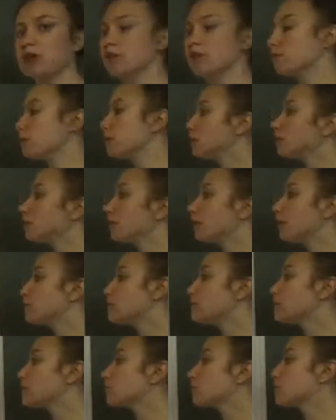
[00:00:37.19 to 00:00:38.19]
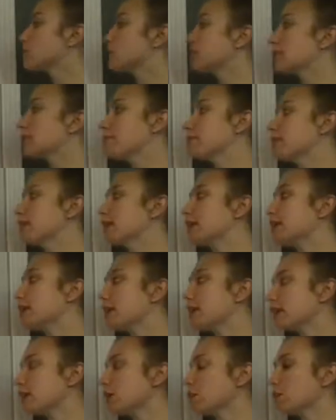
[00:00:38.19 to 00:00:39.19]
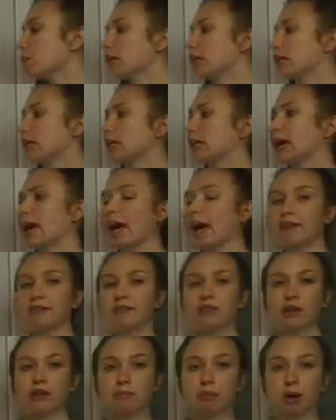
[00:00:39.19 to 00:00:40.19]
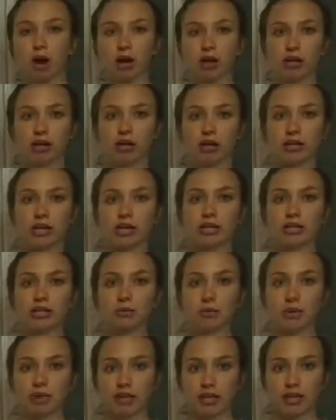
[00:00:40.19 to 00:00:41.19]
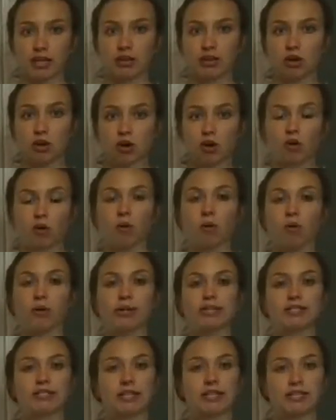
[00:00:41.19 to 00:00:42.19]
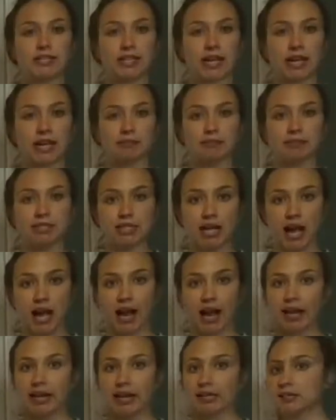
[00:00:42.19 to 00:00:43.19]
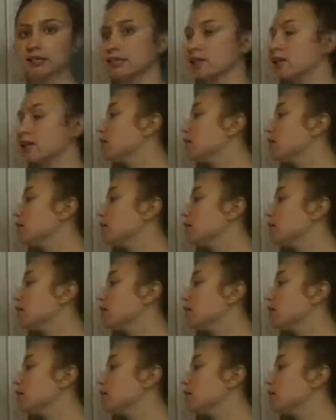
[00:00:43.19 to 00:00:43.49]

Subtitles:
When you partition something equally, every part within the whole is the same size.